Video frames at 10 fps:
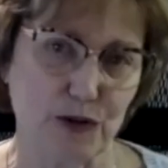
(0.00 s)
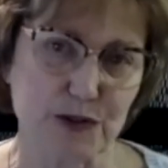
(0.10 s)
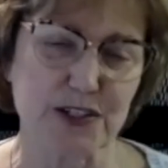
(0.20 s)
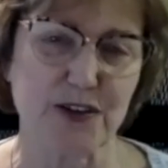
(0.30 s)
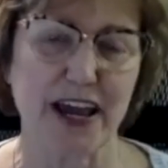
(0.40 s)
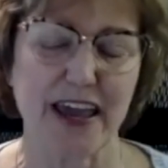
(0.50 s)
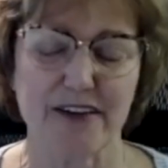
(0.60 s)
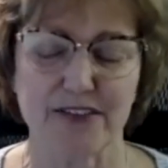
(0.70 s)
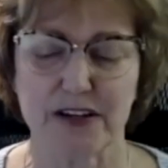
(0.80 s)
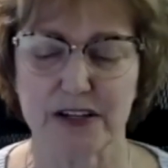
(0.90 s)
So I
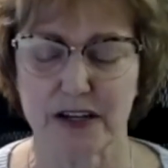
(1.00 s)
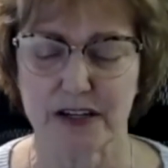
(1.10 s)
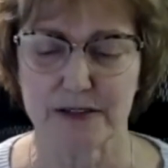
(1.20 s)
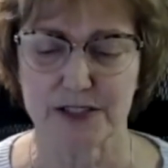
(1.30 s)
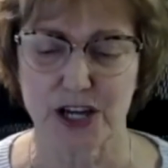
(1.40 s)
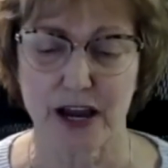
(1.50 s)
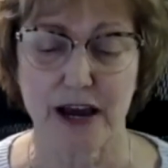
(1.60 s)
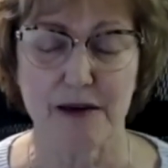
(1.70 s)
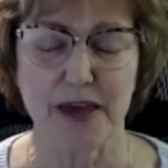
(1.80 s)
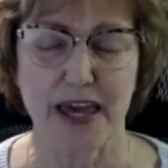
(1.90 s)
have a
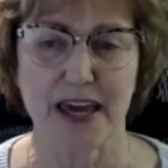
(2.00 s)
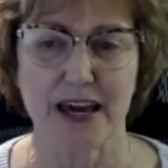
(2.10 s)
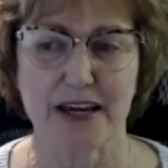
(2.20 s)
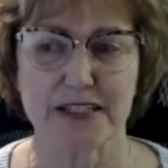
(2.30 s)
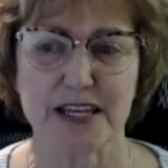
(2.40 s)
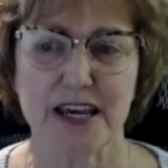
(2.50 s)
job at